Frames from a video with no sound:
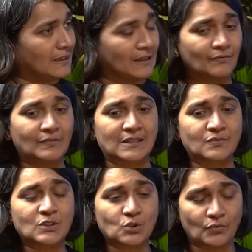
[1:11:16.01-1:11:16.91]
Like, and as
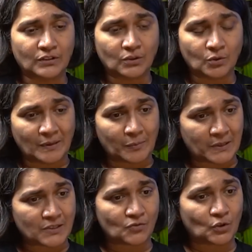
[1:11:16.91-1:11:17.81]
we saw with the Nobel
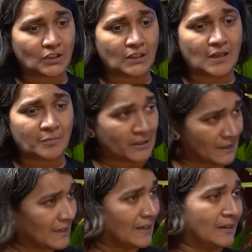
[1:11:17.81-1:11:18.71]
Prize for the
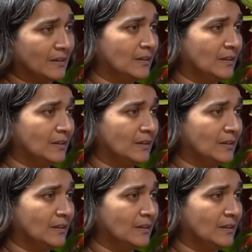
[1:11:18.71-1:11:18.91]
mRNA